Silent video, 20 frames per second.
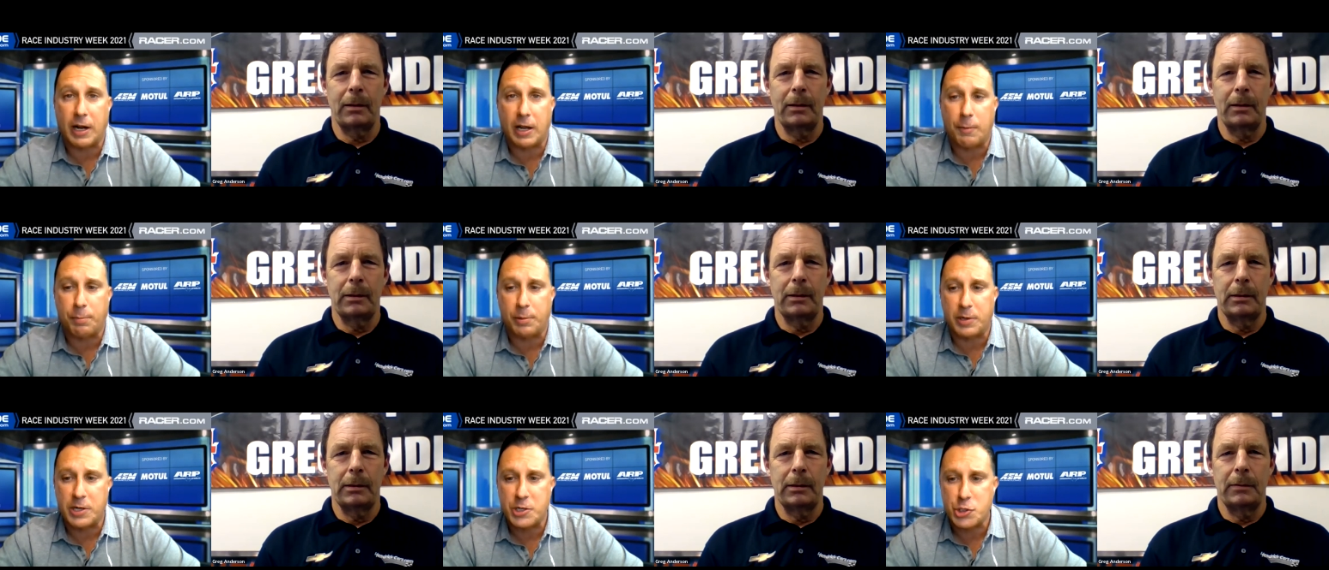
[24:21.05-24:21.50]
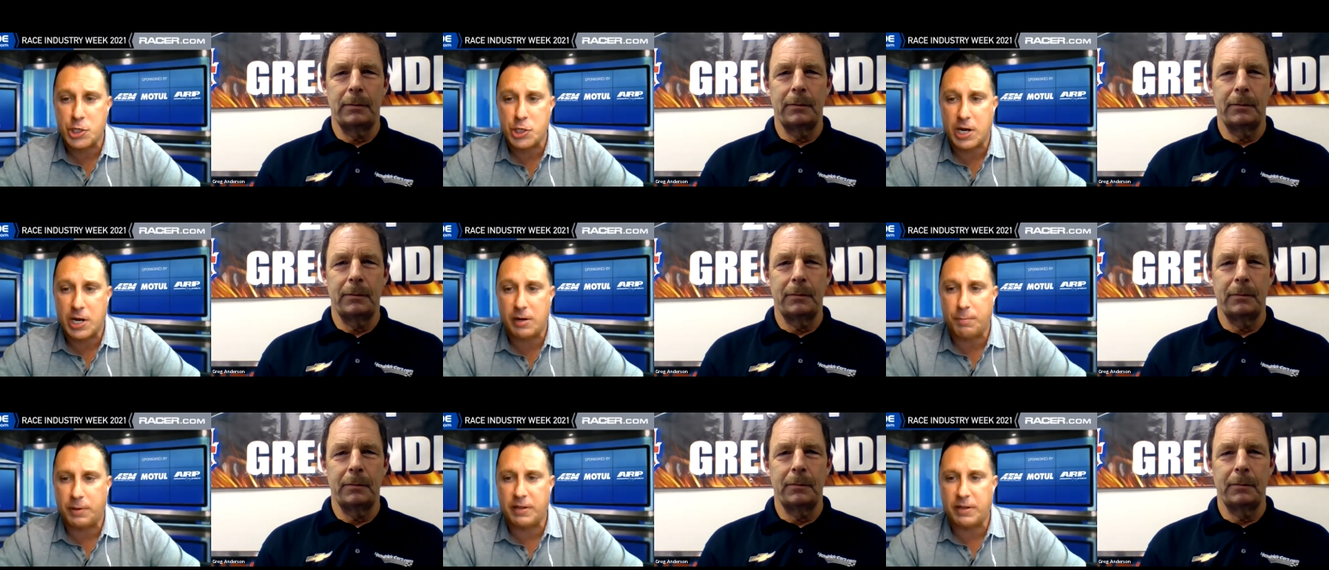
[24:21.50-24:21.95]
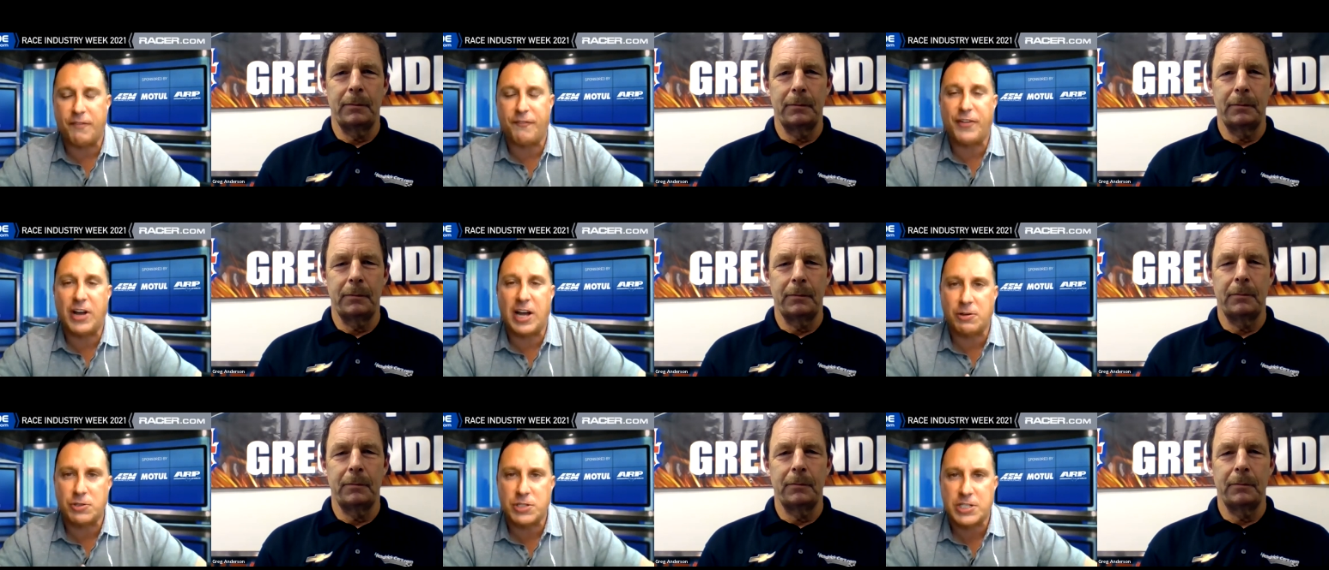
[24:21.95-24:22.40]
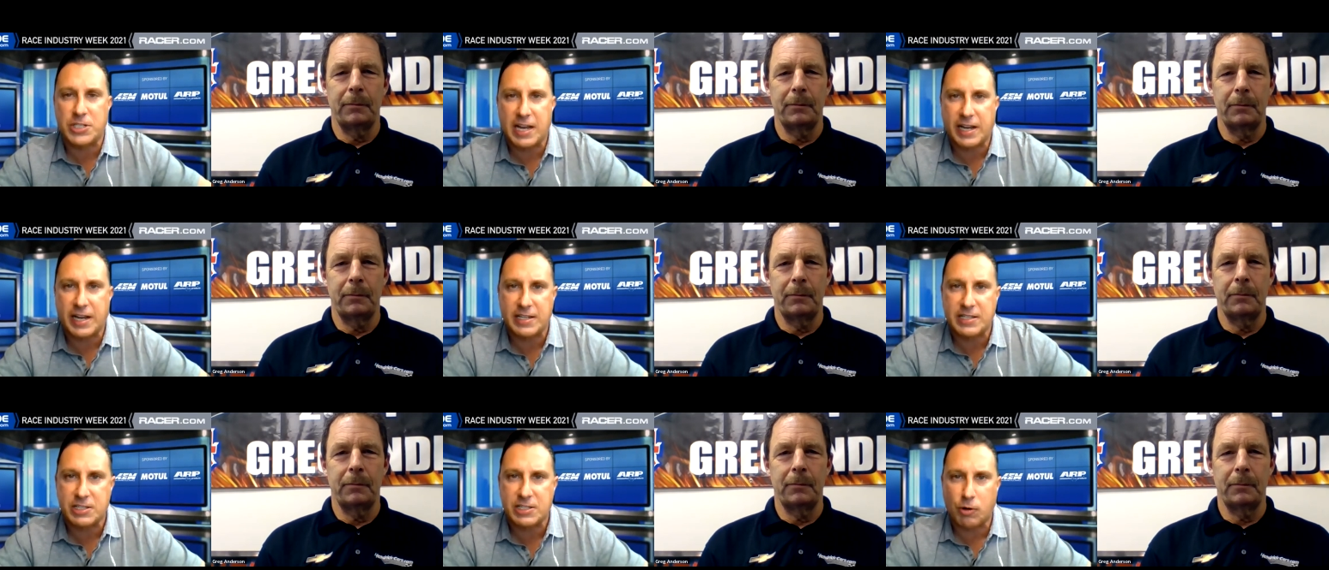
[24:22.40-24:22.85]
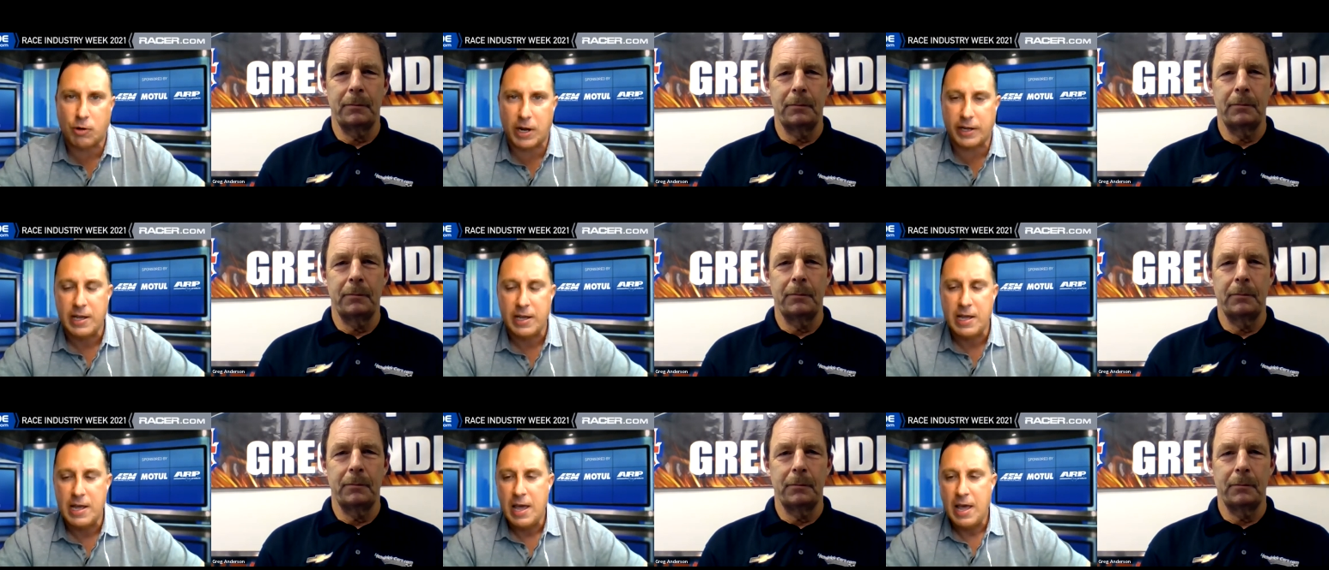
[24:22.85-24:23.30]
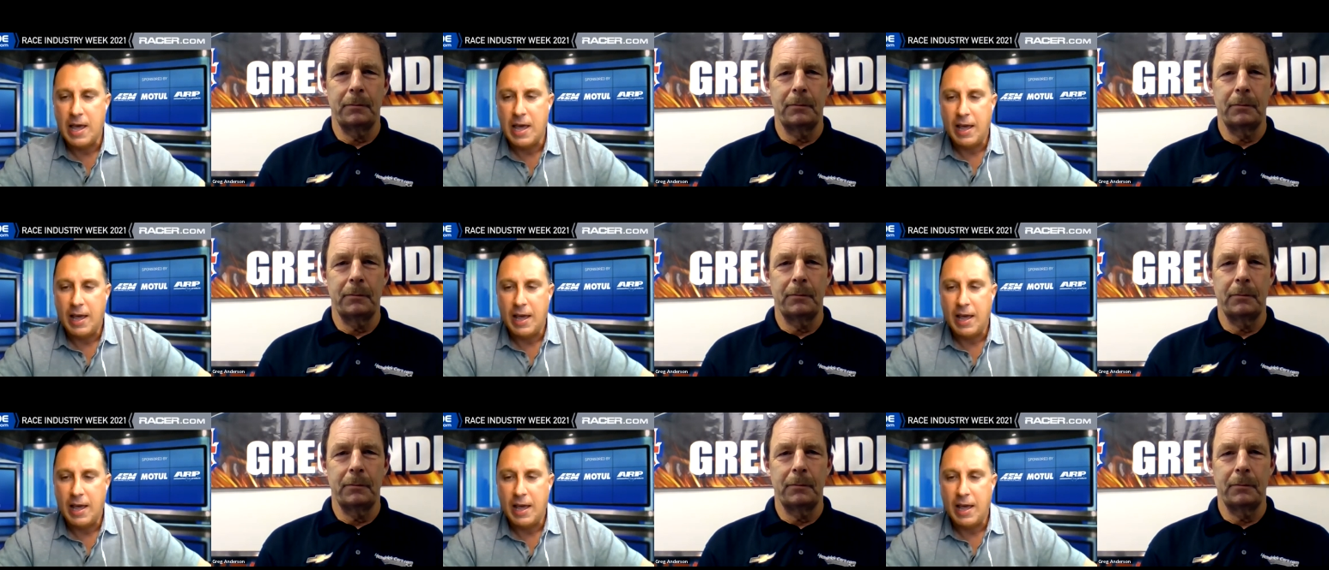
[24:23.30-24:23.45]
Speaker 1: and I appreciate it. But in the final seconds, Greg,